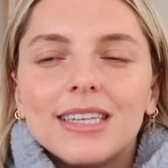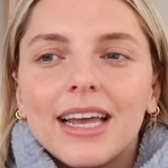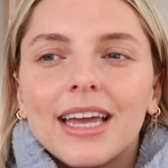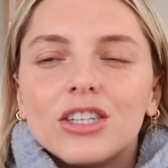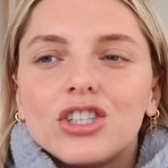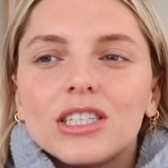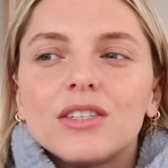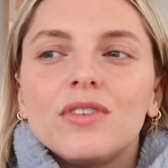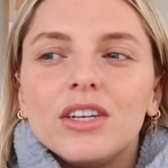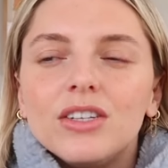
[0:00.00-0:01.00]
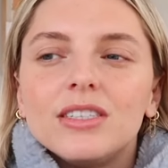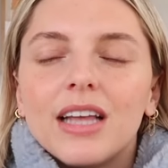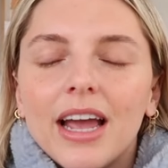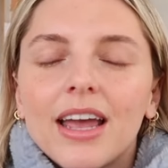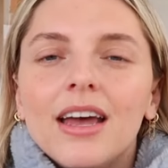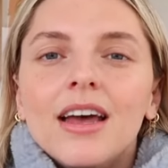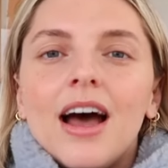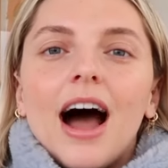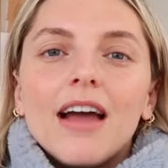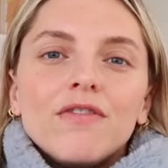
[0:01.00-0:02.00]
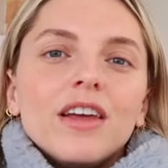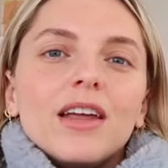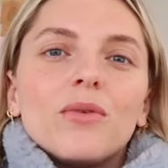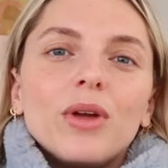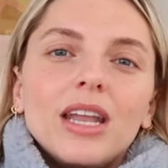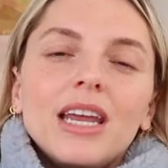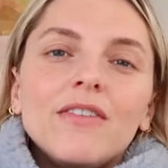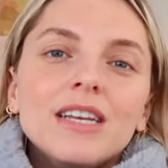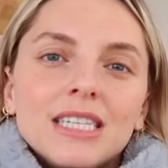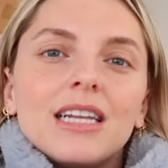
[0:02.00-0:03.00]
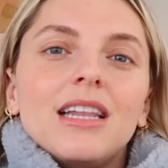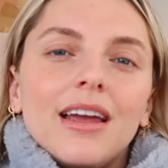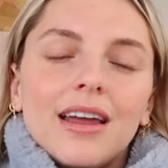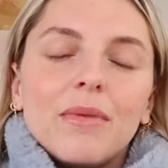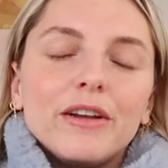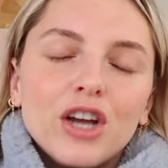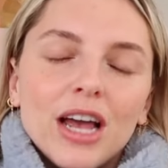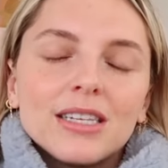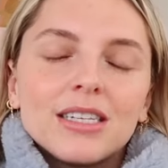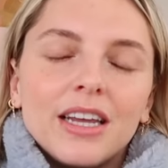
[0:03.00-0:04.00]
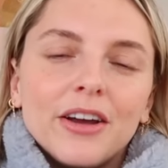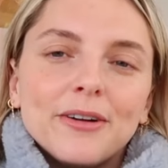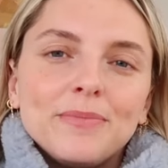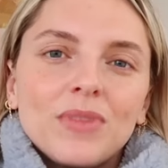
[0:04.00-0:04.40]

Like it just feels like I feel it really physically in my chest here.